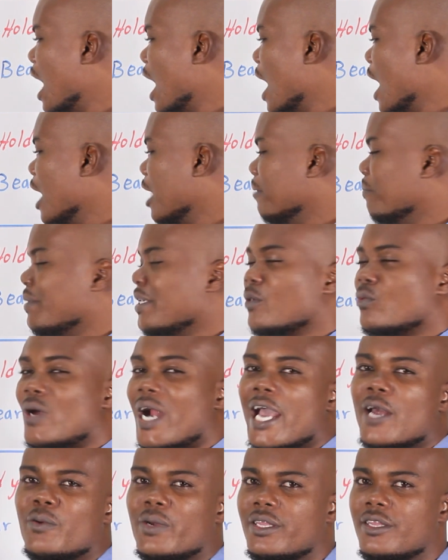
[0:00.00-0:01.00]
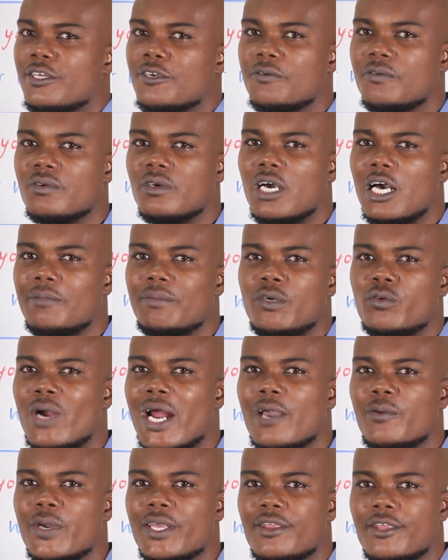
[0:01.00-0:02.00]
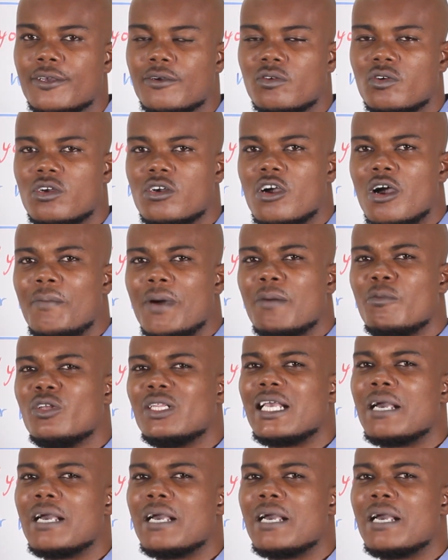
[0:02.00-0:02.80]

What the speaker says: I'll be right with you. I'll be right with you. Comment vous